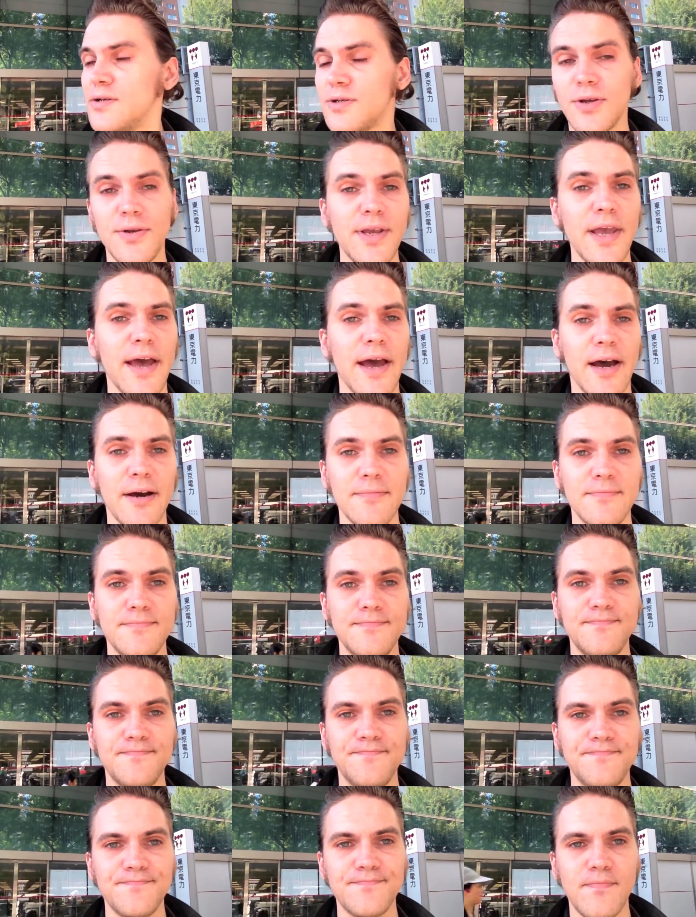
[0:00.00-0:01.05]
So yeah,
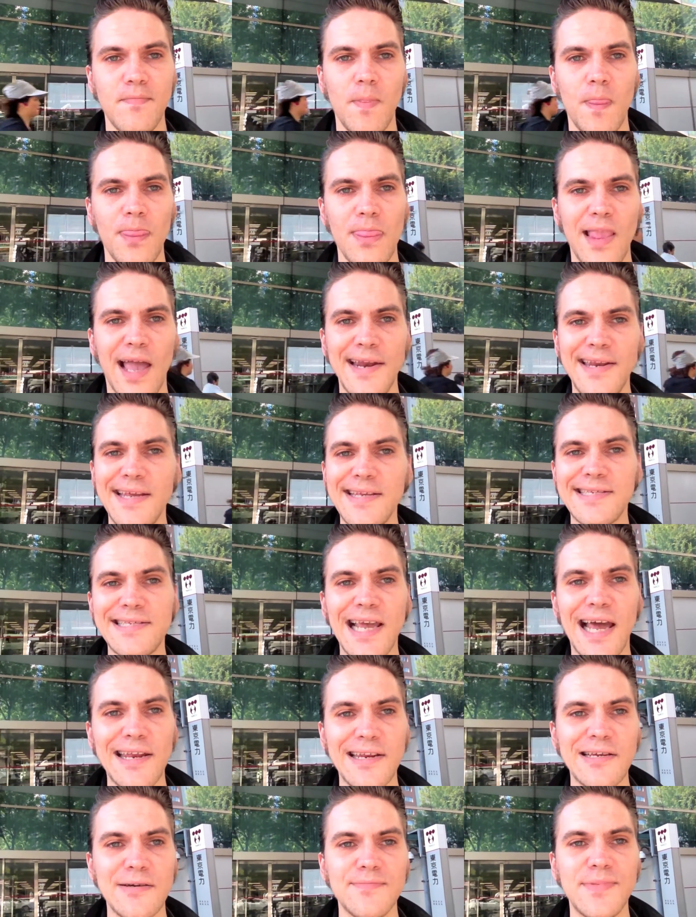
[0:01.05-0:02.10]
I did
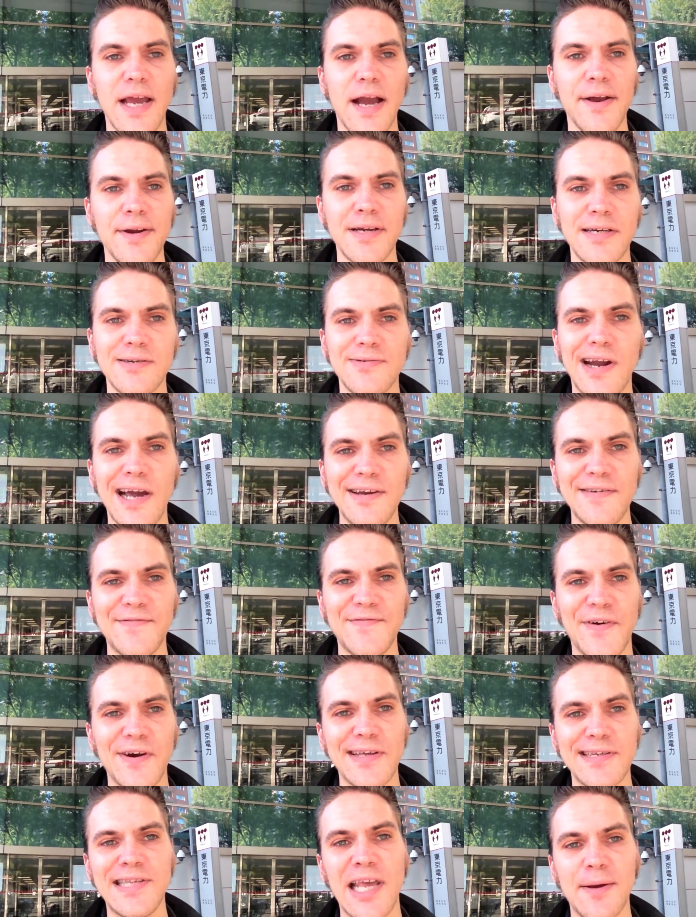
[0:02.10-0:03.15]
decide to come down here right in
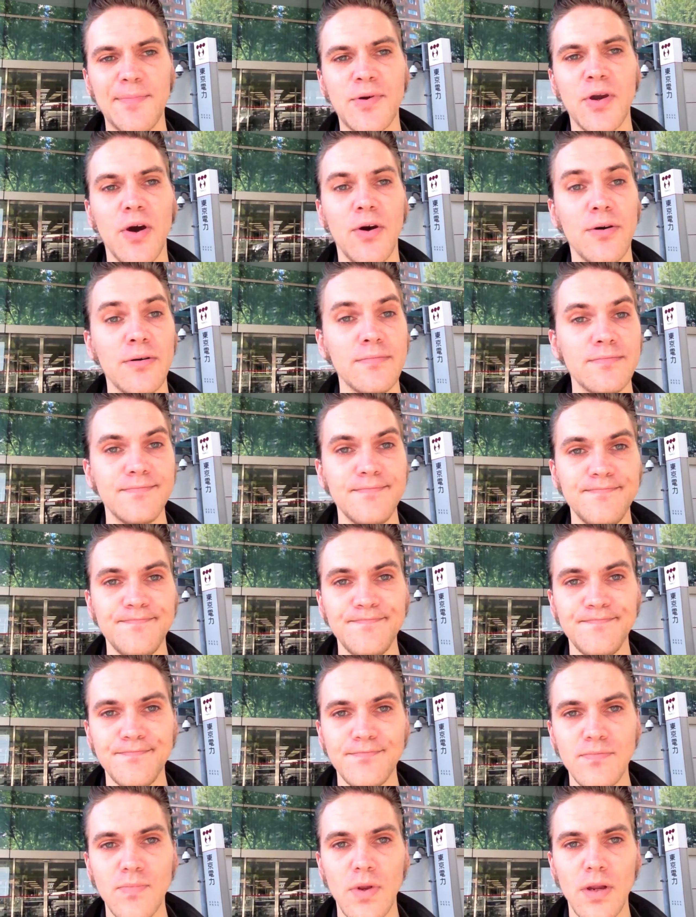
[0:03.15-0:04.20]
front of TEPCO
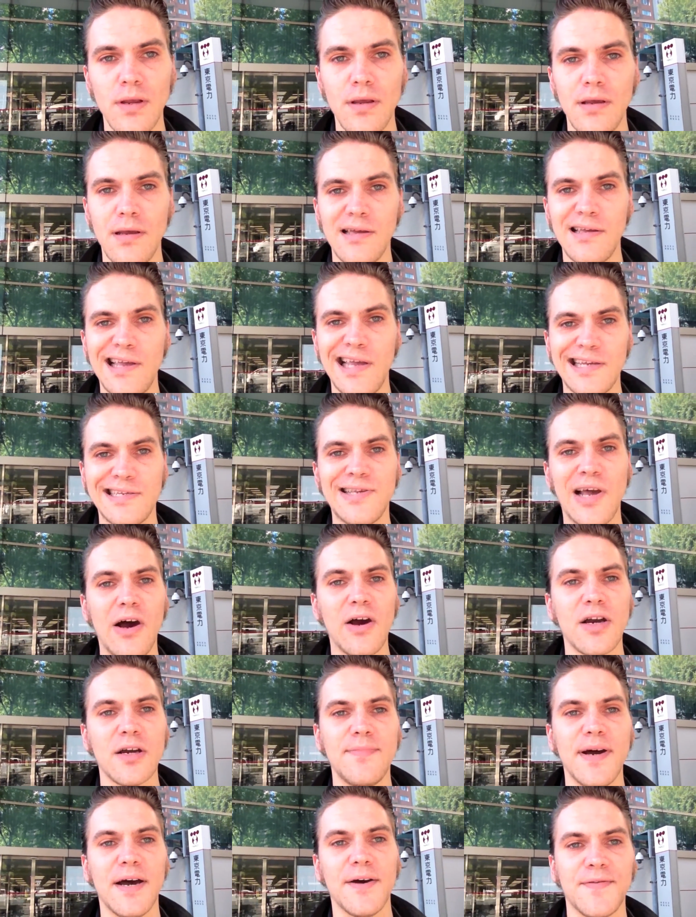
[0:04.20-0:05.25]
and
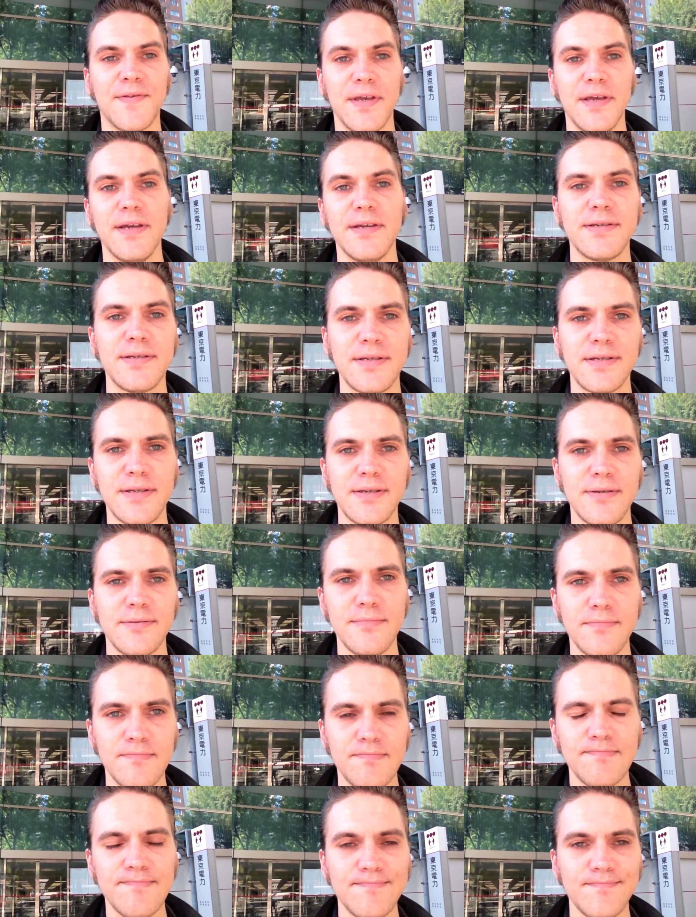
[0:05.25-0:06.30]
talk about this,
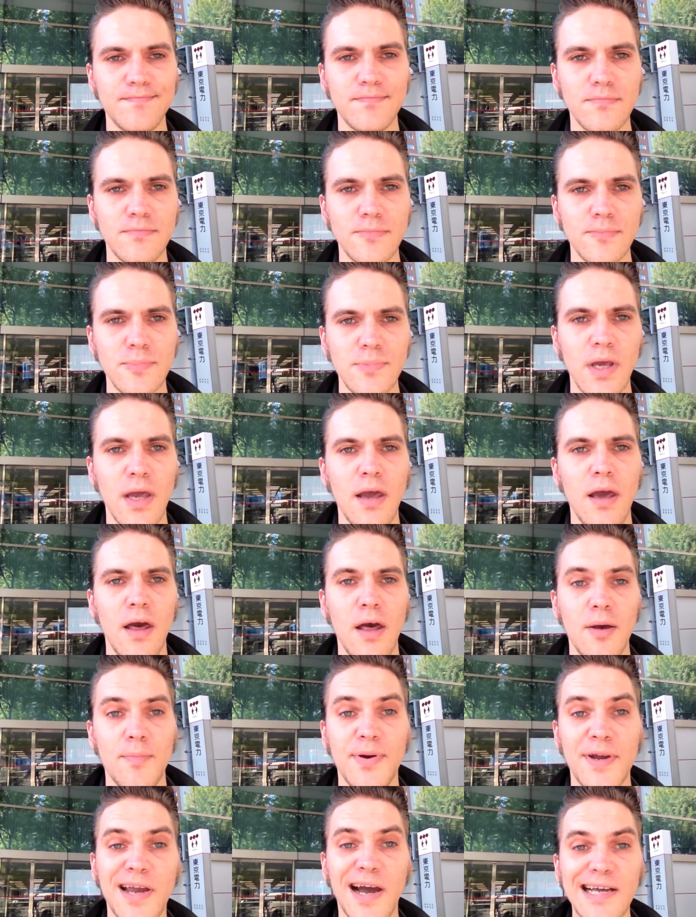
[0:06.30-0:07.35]

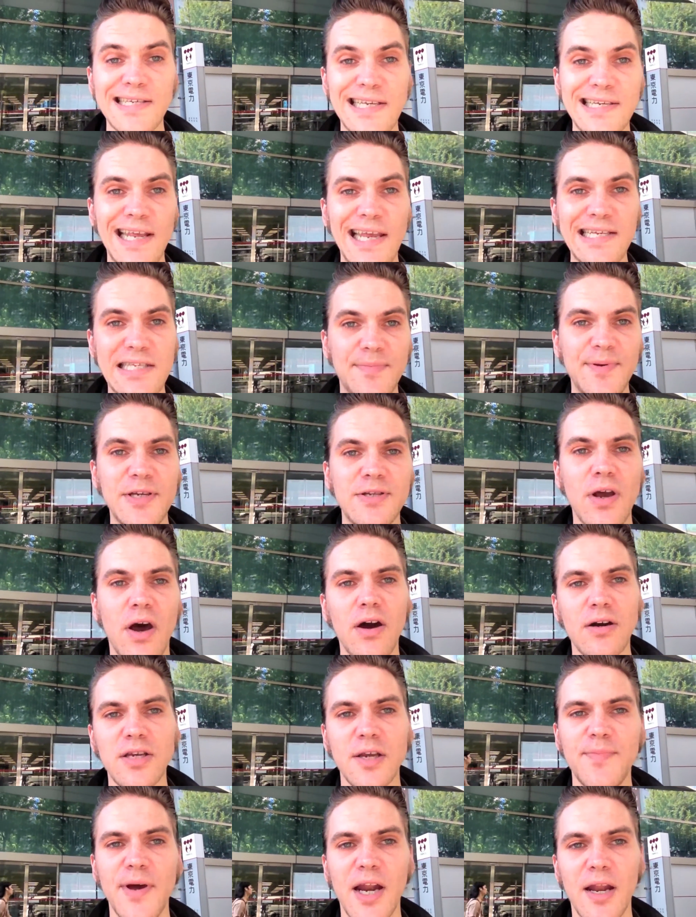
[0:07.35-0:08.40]
because it needs to be
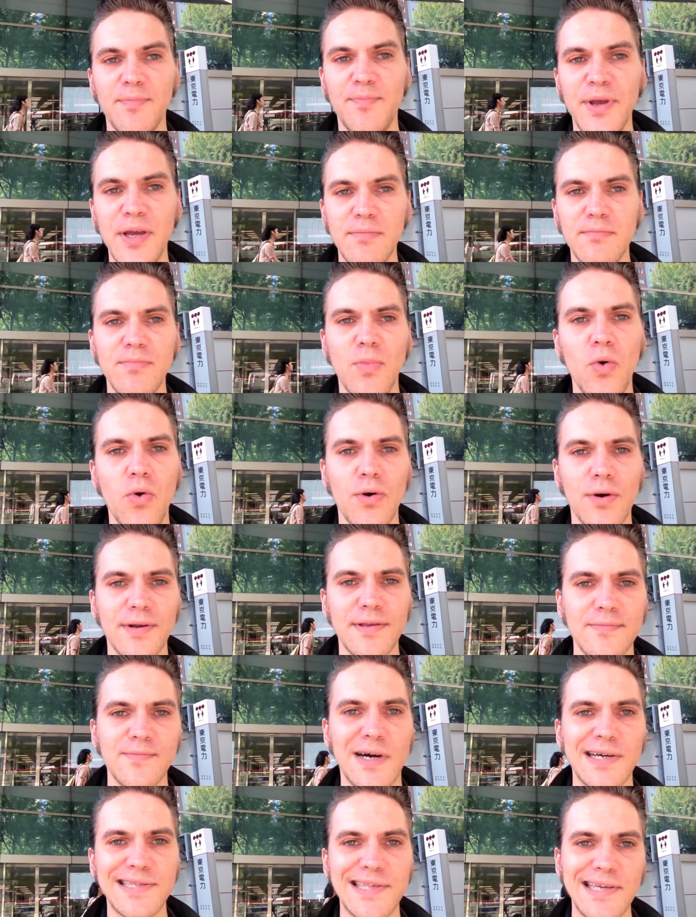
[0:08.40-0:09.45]
talked about a bit more
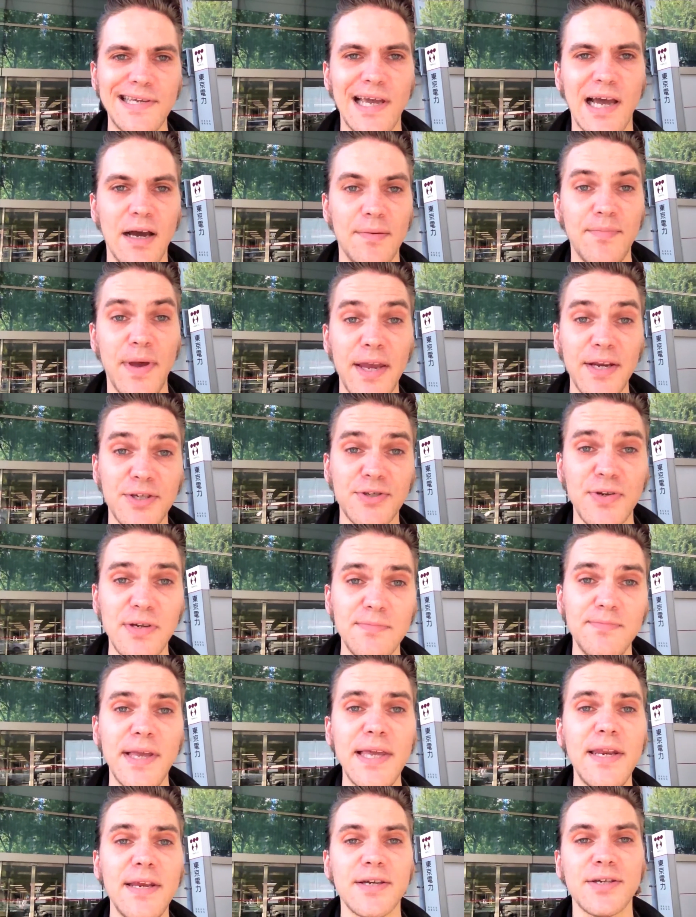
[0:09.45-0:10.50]
than what the
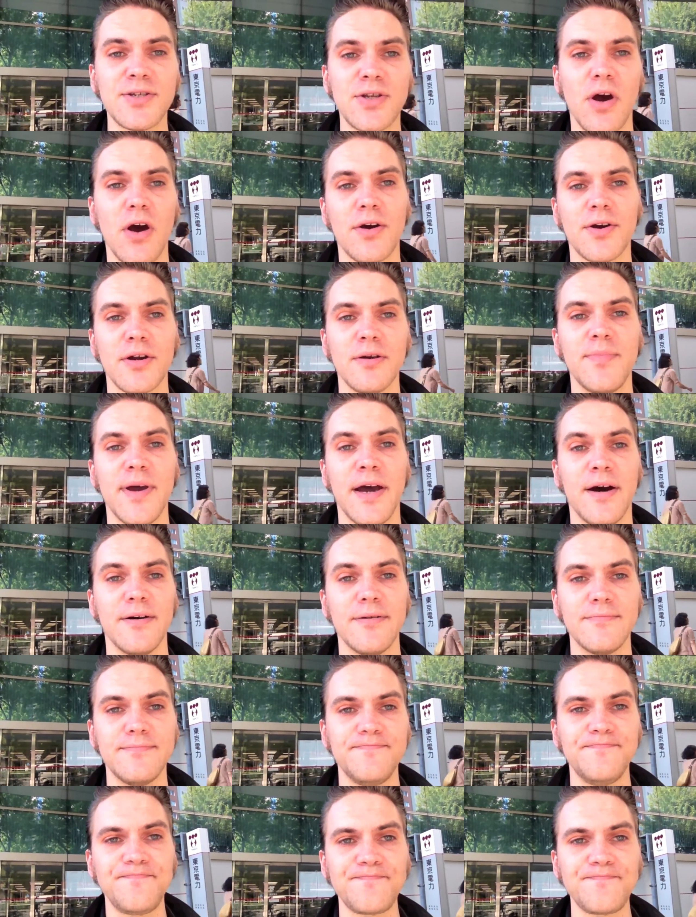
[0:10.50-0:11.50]
mainstream media is talking about.